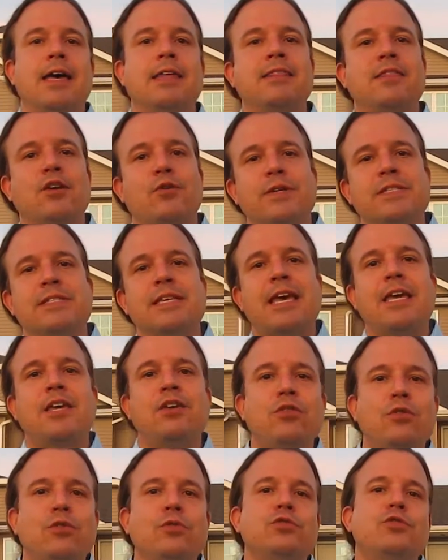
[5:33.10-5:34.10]
there is a
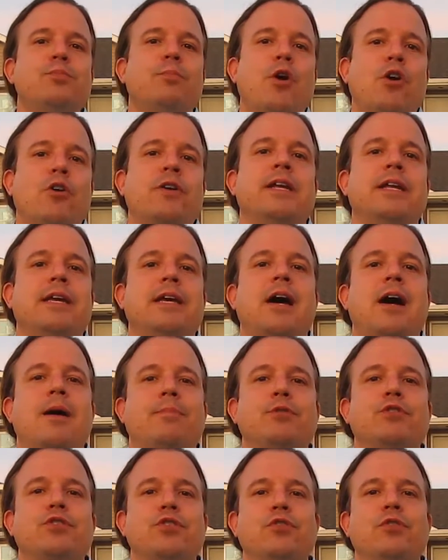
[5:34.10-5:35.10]
huge marketing
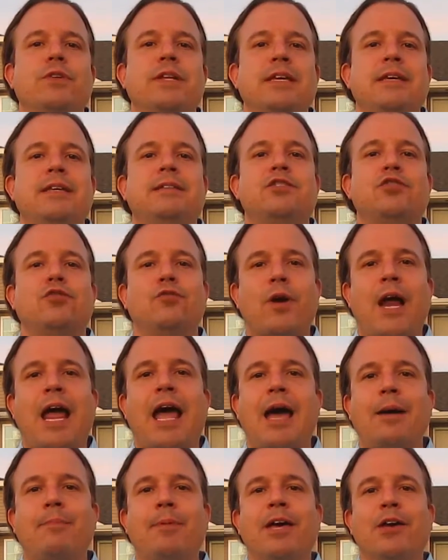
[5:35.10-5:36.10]
opportunity to
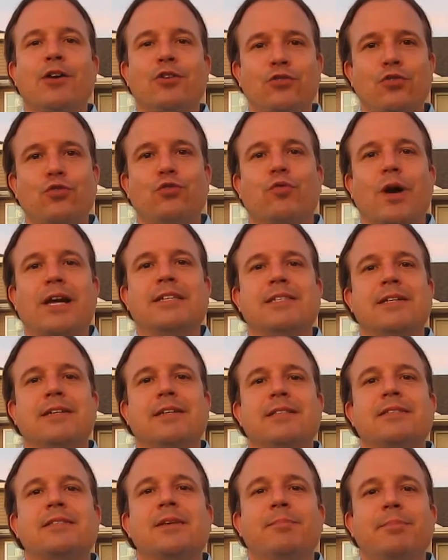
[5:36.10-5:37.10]
grab new
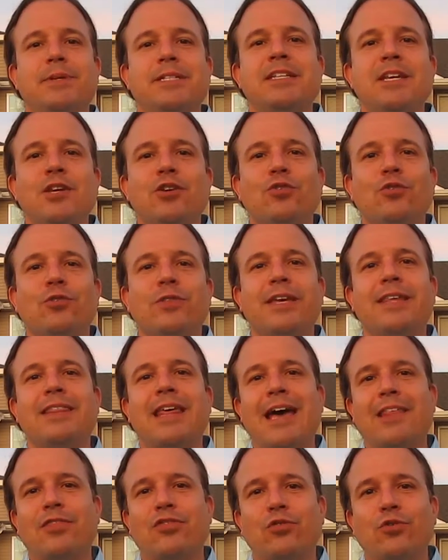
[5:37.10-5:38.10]
residents, and particularly
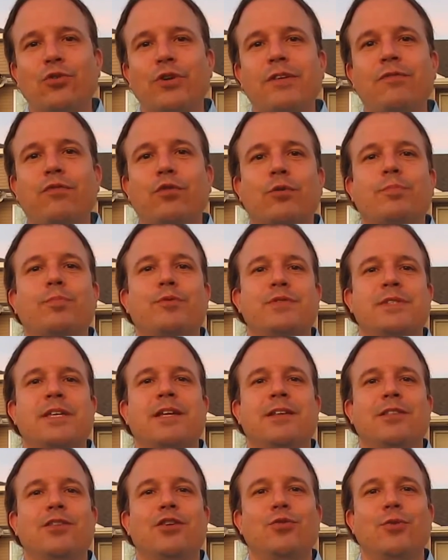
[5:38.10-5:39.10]
that
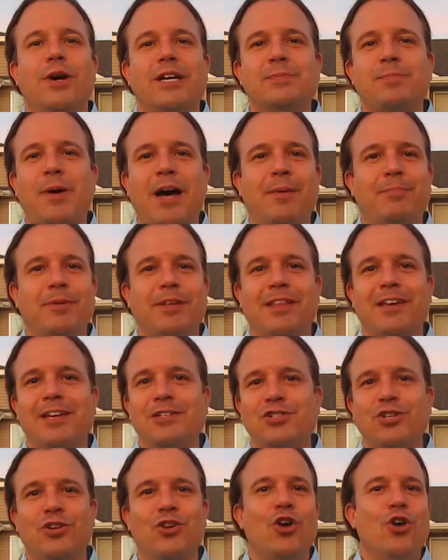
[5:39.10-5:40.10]
34% of the U.S.
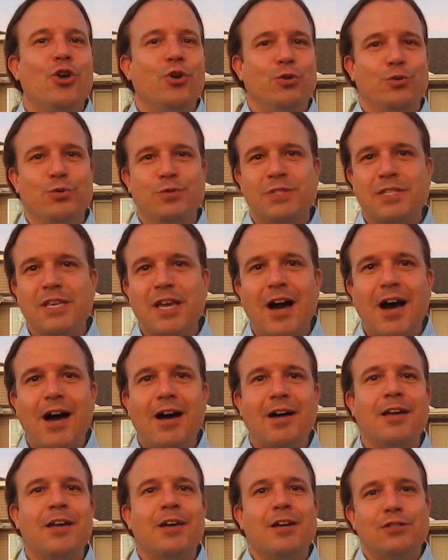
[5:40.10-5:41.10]
population who's
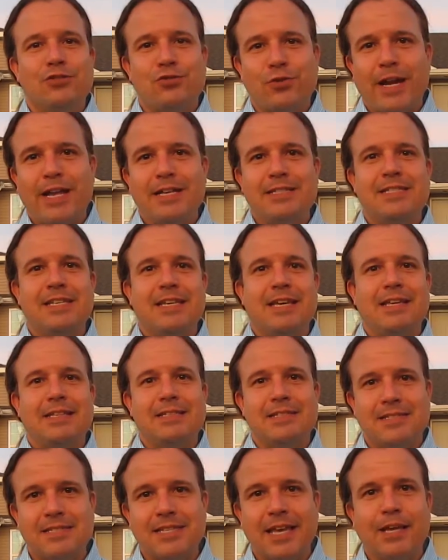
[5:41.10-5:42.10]
young,
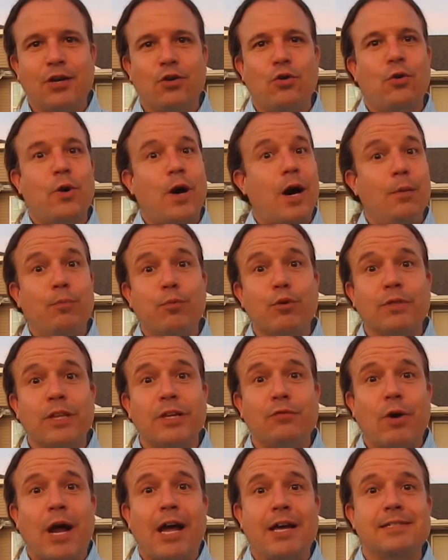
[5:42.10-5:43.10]
transient, single,
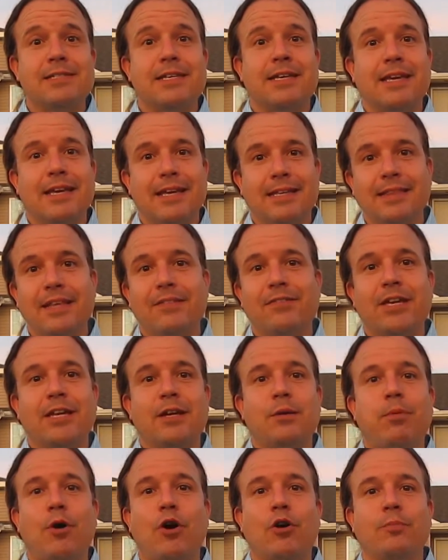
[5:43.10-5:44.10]
upwardly rising, and living in
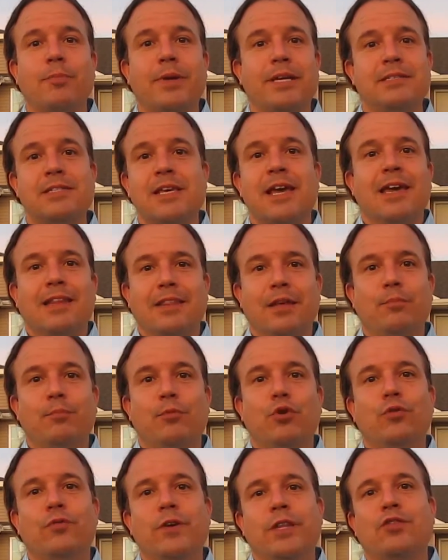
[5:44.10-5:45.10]
apartments that
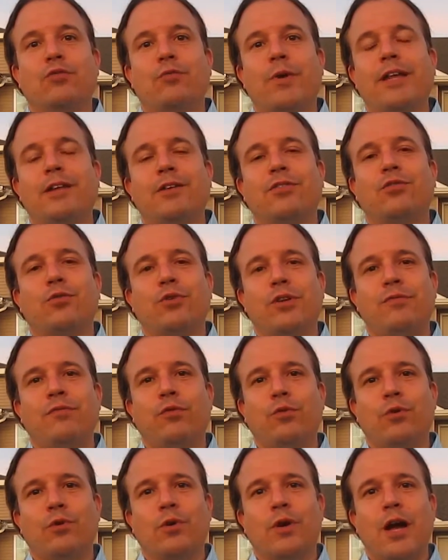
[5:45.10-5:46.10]
move at the rate of
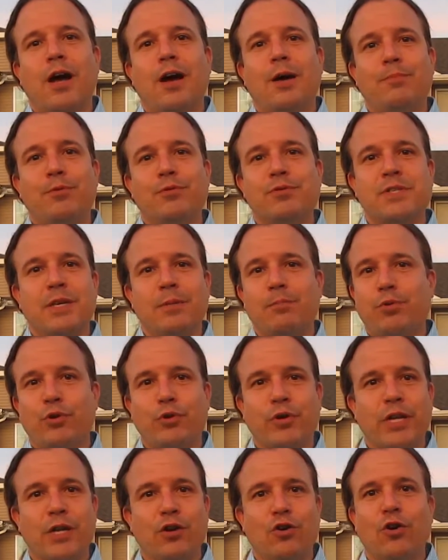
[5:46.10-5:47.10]
34% per
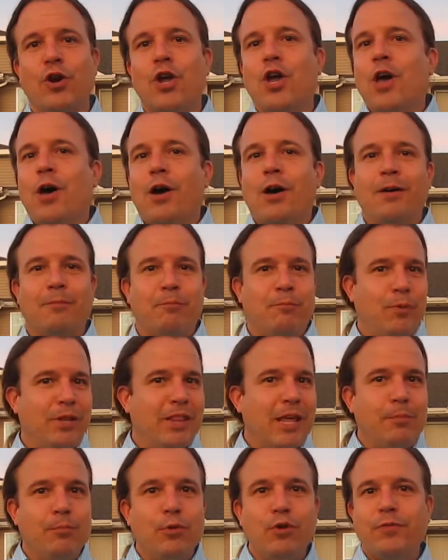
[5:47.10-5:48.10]
year. When
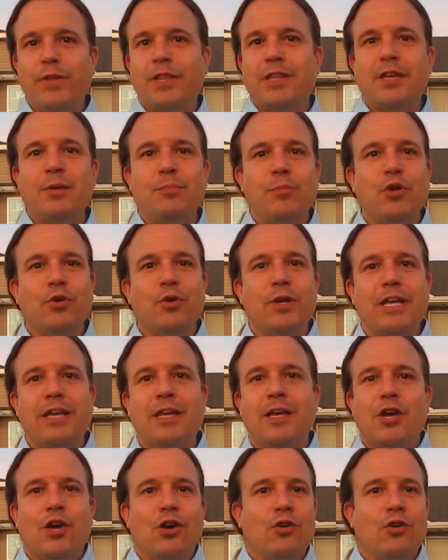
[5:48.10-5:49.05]
they move in the community,